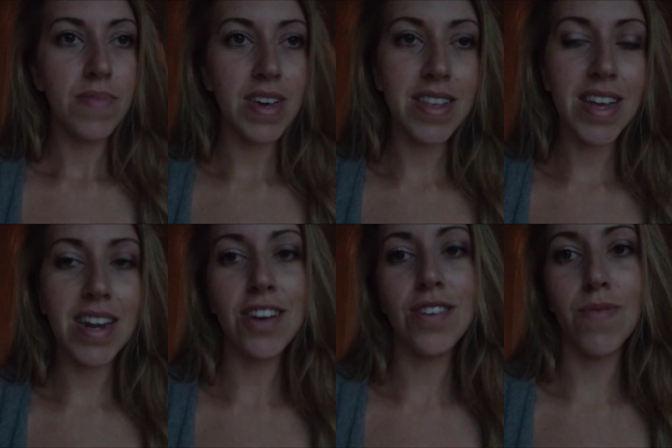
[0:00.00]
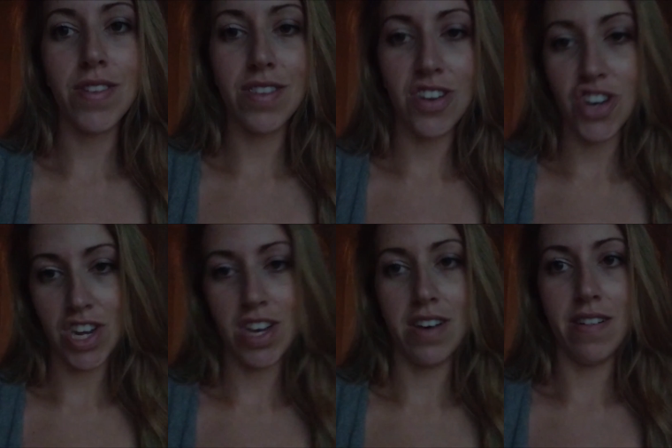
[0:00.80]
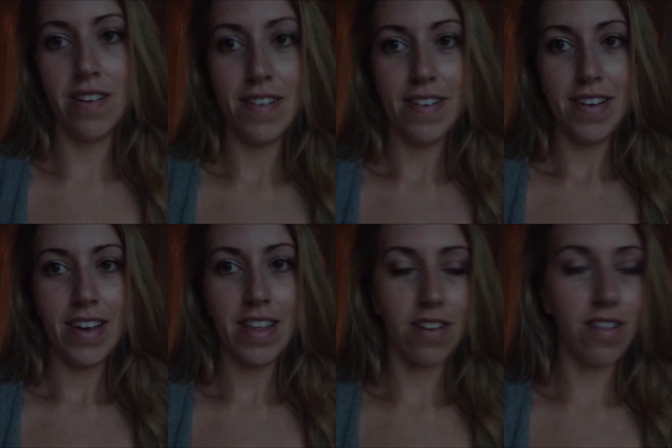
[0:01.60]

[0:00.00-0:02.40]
he said he just wants to chill in the